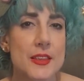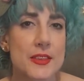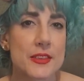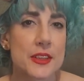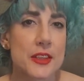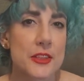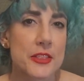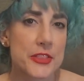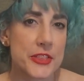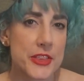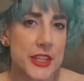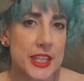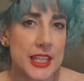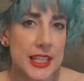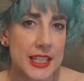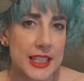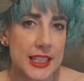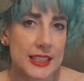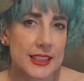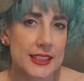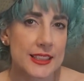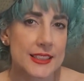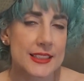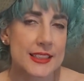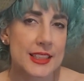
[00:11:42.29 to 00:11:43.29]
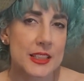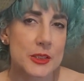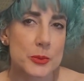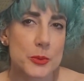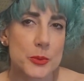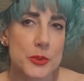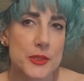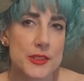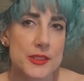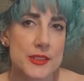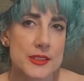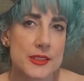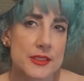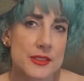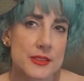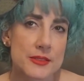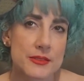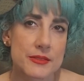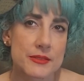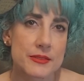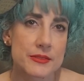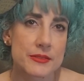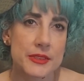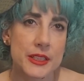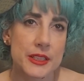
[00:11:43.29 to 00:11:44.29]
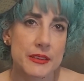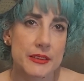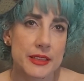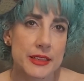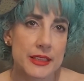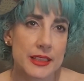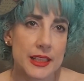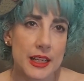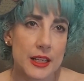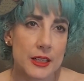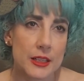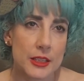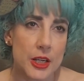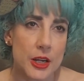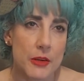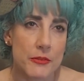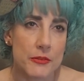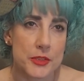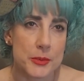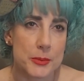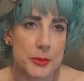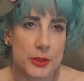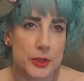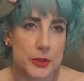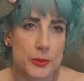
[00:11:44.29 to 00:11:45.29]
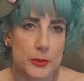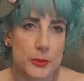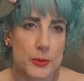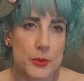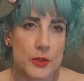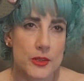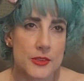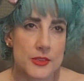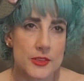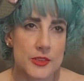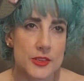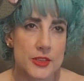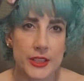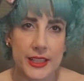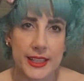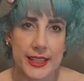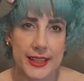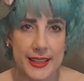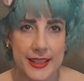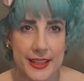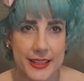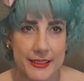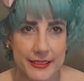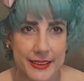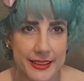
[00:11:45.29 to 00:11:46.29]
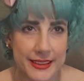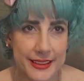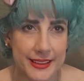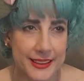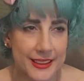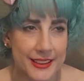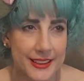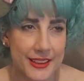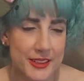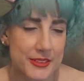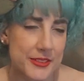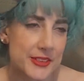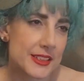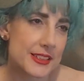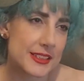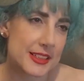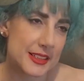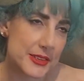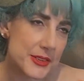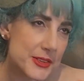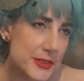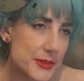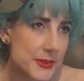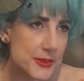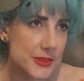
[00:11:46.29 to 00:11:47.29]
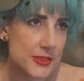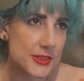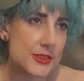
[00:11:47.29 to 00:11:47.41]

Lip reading: the thing that was very uncomfortable was the caring of the tattoo.